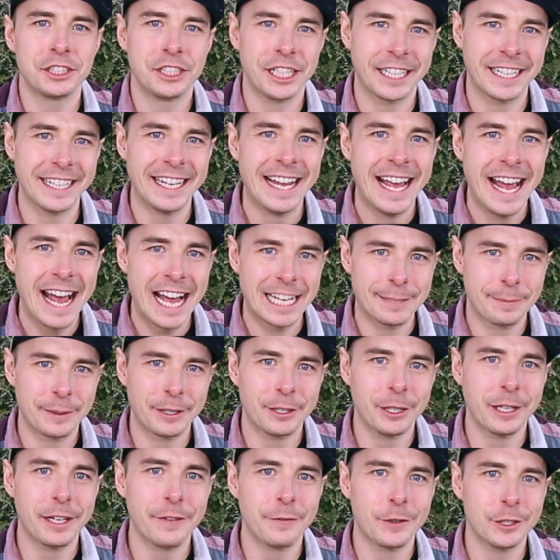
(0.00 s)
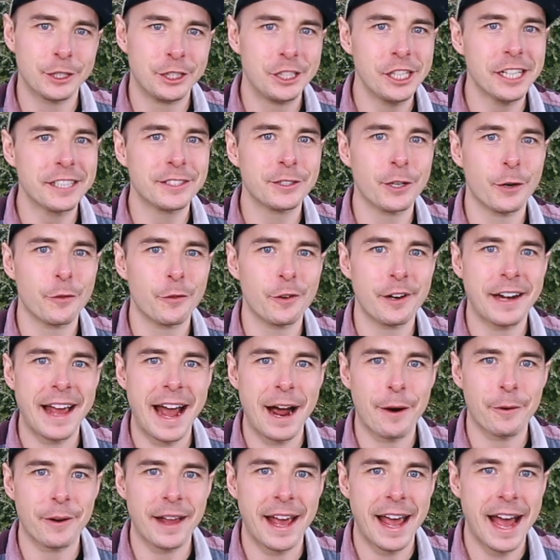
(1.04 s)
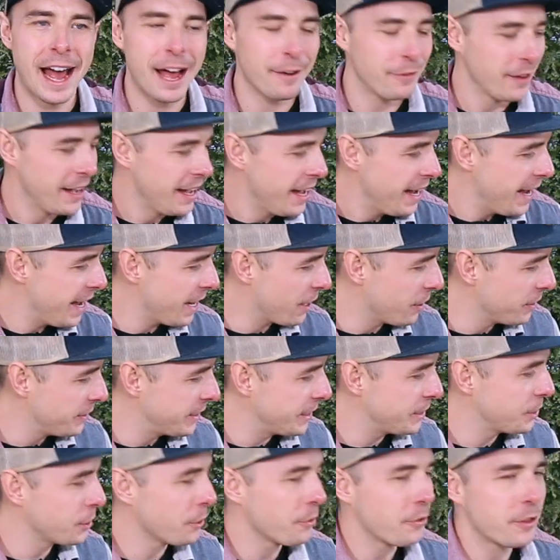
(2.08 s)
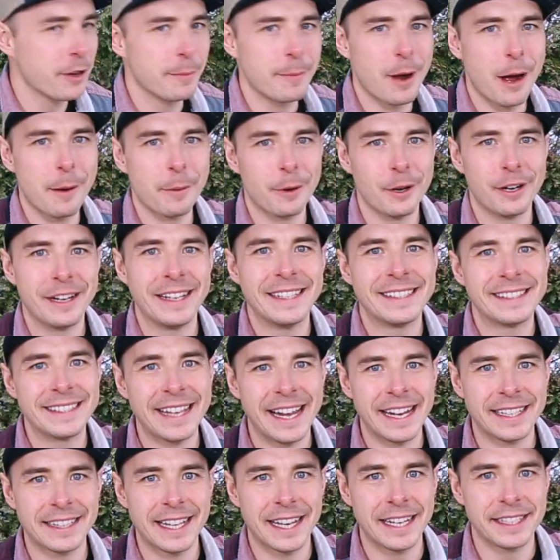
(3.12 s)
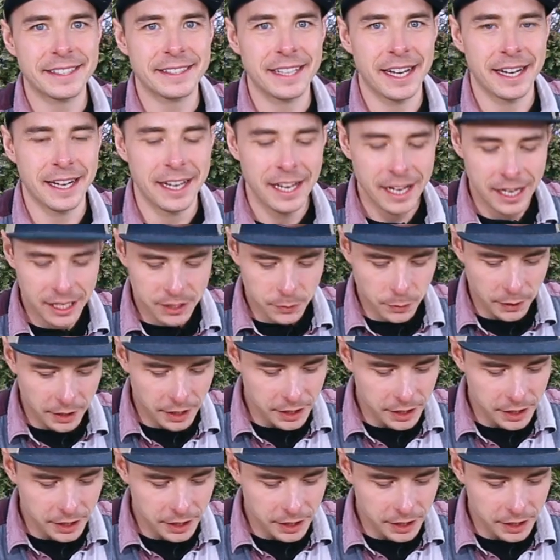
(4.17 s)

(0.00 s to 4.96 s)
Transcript: chicken has been cooking for just over an hour and a half, and our digital thermometer is saying that it's done. So we're